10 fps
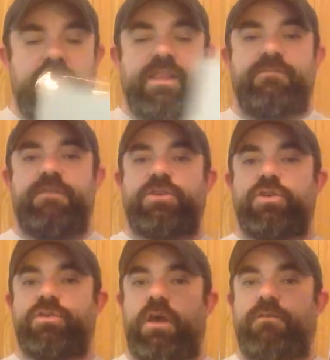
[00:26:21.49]
The
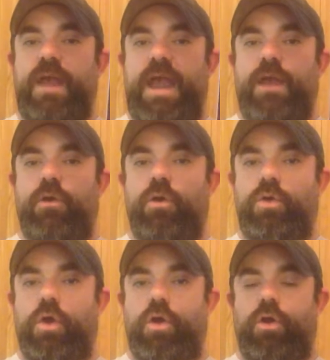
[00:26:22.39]
Adventures of Arrow
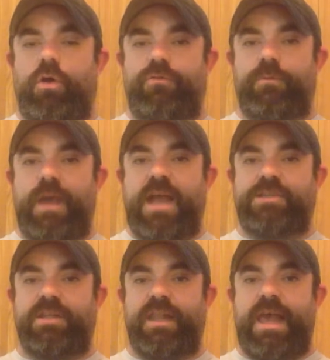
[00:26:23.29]
Girl from
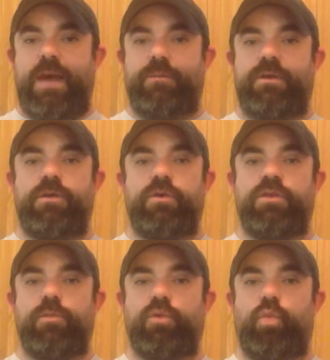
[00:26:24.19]
Action Lab,
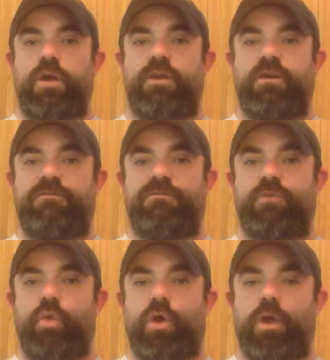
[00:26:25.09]
number 1 of
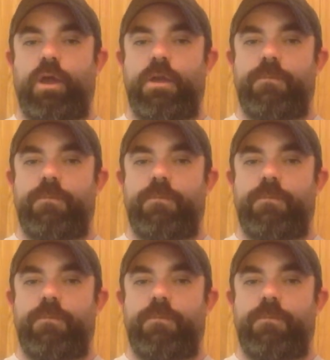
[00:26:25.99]
4.